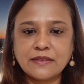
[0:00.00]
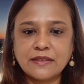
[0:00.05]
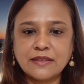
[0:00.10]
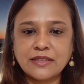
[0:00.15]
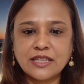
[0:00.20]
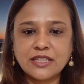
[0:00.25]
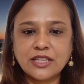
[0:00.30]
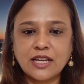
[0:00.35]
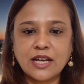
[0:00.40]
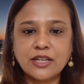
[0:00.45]
The
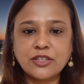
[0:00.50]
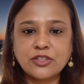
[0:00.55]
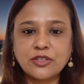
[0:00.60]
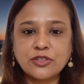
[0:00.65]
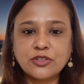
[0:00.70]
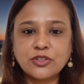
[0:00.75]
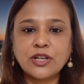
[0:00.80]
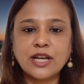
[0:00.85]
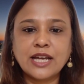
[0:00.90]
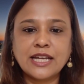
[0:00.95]
doctor
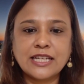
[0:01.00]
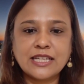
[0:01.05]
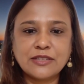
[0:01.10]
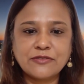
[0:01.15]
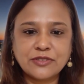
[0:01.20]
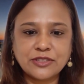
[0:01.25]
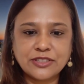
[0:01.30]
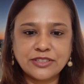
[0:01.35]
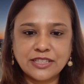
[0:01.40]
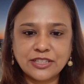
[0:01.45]
tried
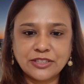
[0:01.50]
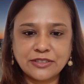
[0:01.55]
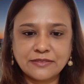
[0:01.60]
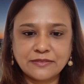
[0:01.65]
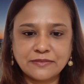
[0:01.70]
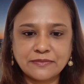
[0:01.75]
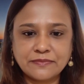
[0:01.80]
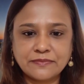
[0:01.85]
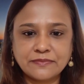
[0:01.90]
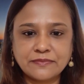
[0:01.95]
everything.
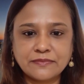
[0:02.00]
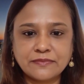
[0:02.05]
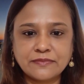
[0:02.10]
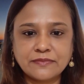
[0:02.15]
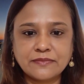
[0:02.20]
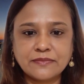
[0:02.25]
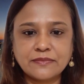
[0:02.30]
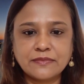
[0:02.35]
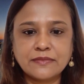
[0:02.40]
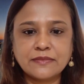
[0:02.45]

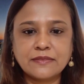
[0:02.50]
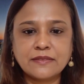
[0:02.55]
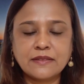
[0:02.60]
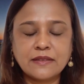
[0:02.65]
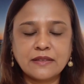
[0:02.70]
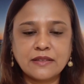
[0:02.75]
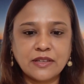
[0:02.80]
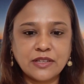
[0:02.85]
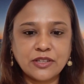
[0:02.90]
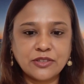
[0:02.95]

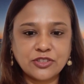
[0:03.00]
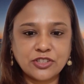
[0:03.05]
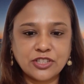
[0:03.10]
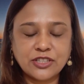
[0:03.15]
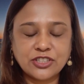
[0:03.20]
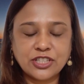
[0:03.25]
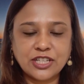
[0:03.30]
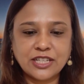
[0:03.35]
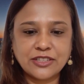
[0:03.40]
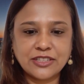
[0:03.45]
She
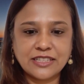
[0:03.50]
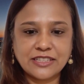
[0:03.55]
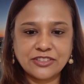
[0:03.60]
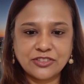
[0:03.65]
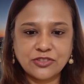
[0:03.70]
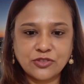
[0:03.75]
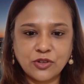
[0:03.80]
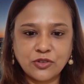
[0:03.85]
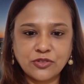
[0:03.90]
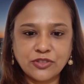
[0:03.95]
gently
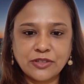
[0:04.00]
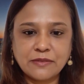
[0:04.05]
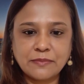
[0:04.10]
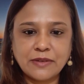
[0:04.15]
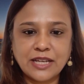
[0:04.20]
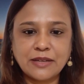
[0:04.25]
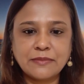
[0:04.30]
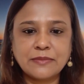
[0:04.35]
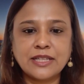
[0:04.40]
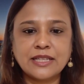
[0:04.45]
stroked the
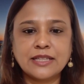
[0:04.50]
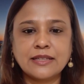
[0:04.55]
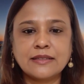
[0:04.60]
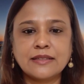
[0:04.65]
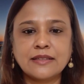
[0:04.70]
baby.